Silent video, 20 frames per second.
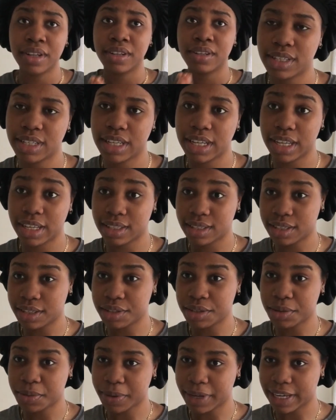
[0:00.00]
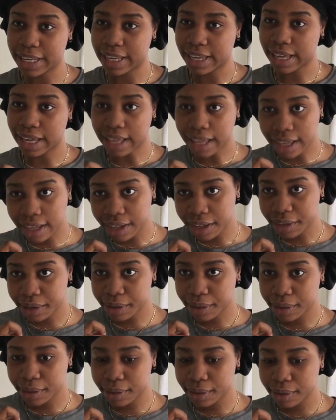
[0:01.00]
The day is the 28th.
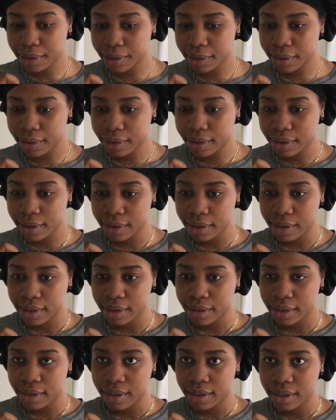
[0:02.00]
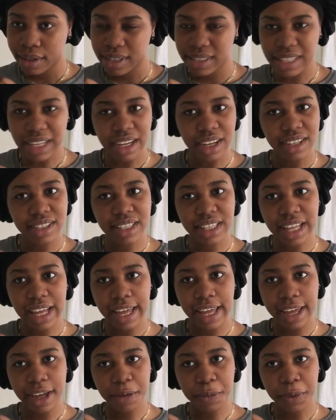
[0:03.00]
Isn't that
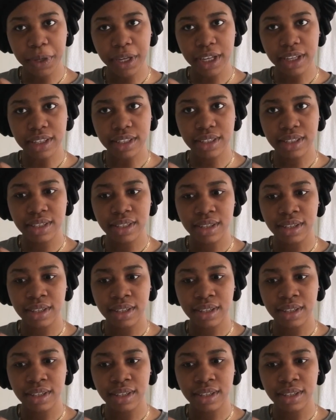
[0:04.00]
8 weeks?